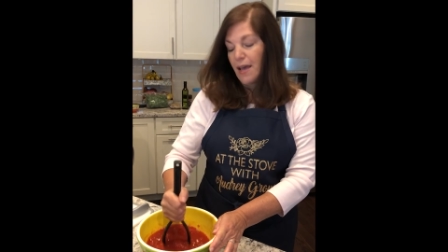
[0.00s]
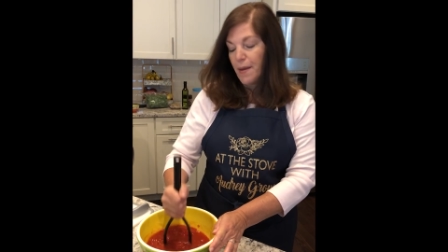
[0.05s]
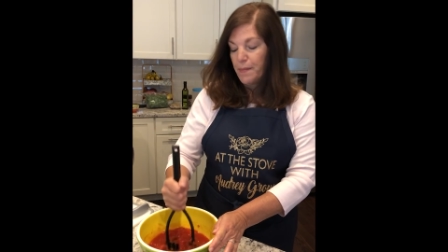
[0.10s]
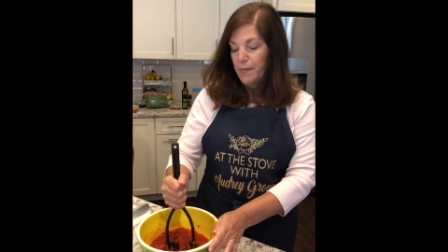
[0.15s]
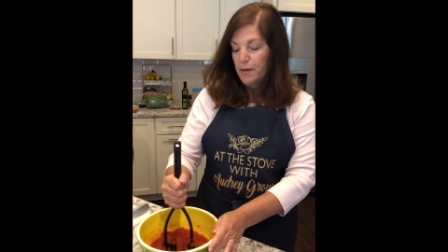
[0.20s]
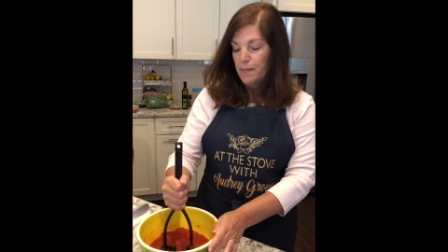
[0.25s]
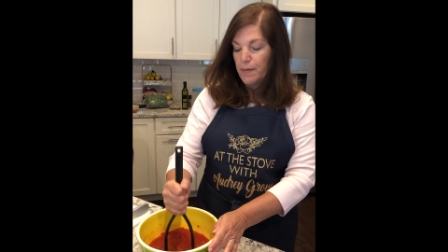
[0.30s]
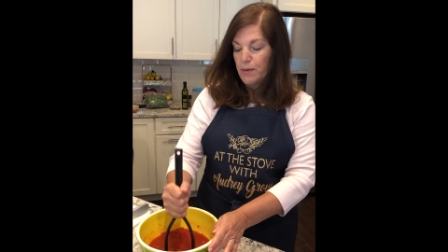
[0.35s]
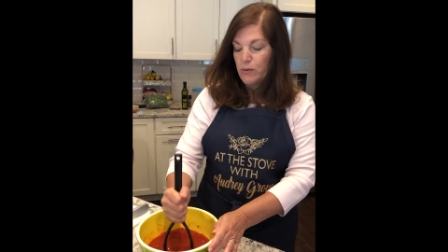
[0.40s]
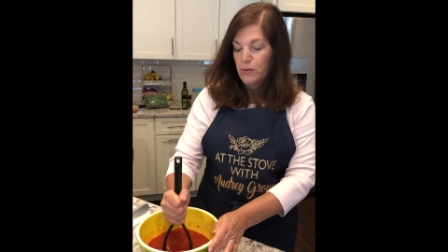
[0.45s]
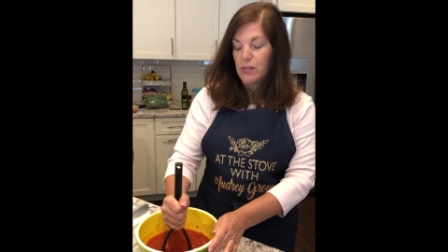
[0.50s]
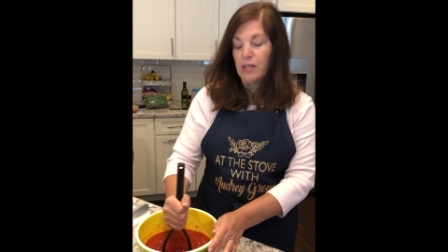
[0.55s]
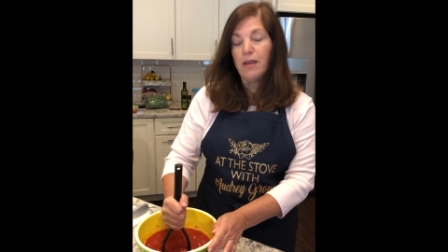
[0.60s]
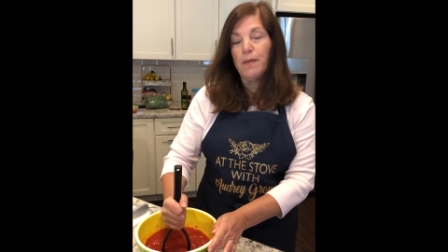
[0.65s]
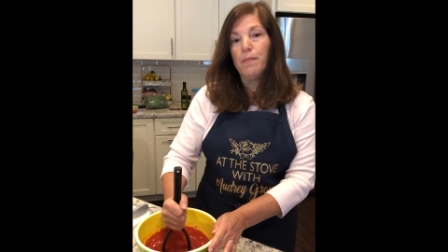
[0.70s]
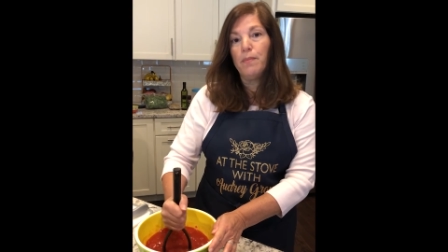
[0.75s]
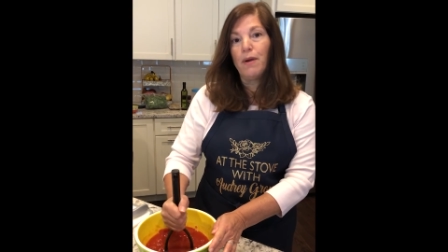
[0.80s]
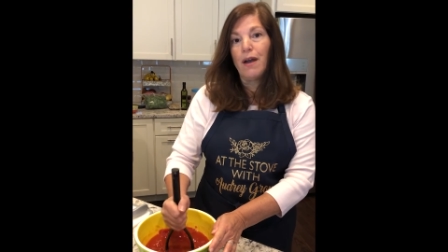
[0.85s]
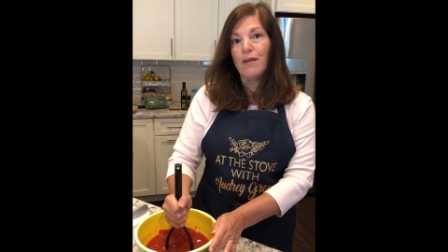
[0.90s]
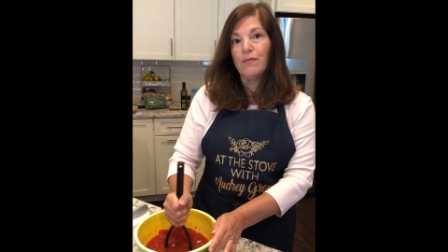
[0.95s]
I'm gonna be using a
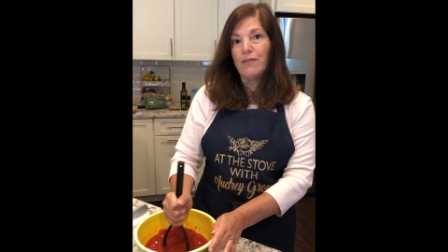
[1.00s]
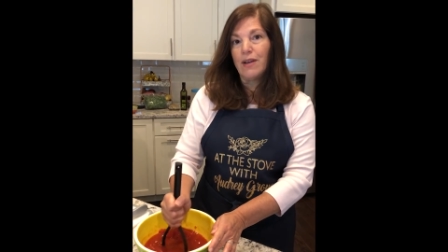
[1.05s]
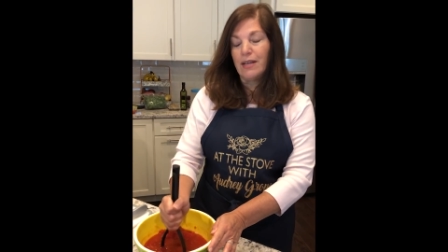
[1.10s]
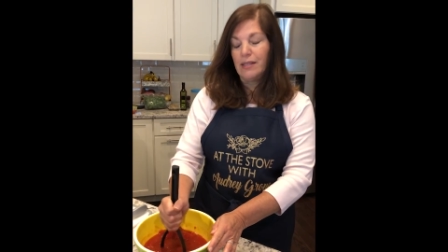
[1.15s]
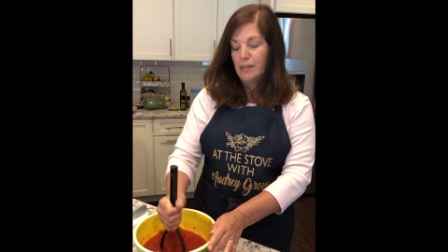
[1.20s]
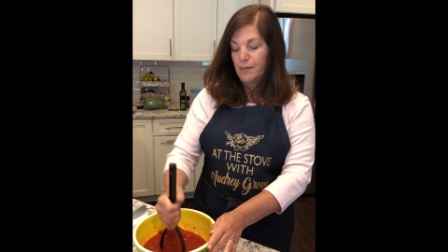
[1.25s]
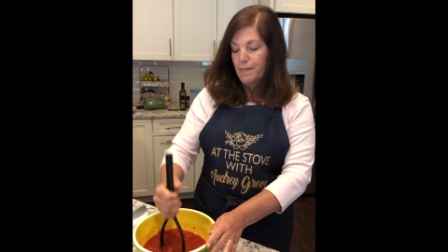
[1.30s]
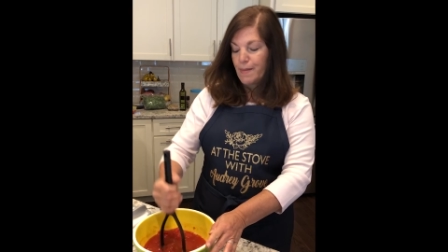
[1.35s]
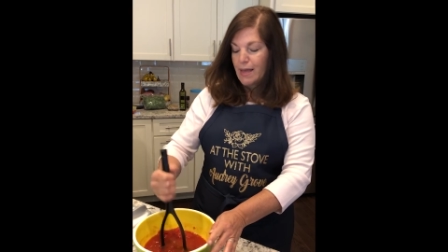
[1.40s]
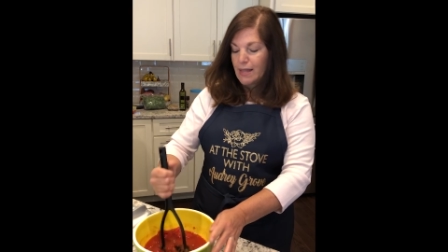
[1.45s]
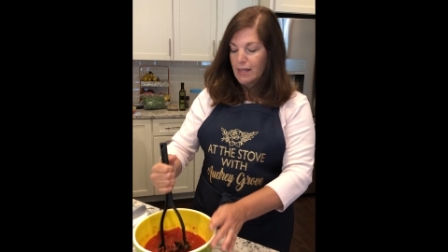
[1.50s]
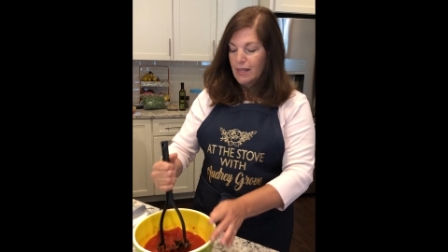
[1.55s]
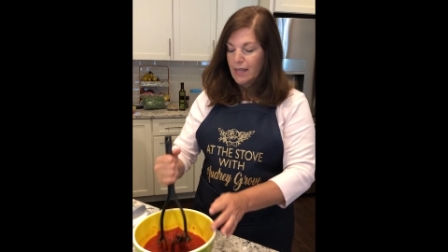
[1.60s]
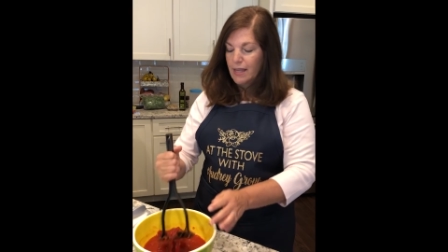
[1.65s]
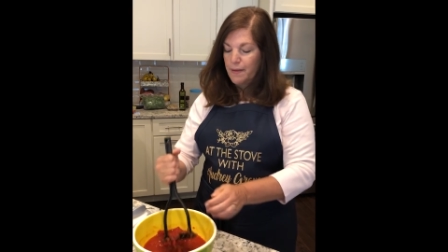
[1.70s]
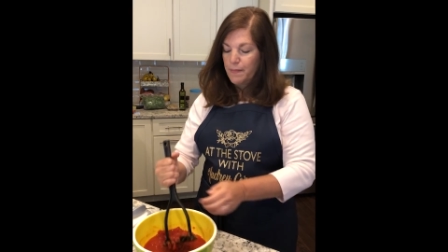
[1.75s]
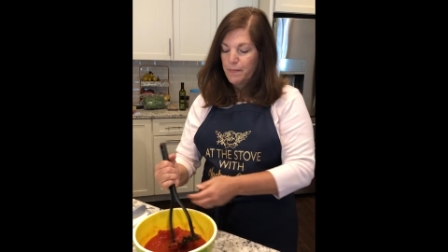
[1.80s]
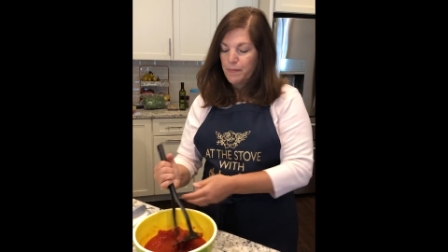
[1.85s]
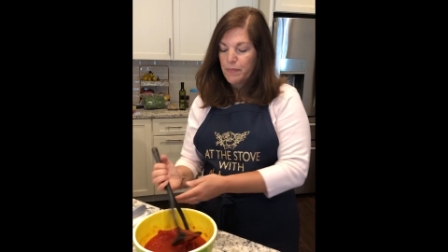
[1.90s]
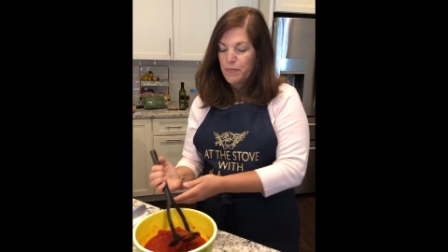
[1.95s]
brown rice medley.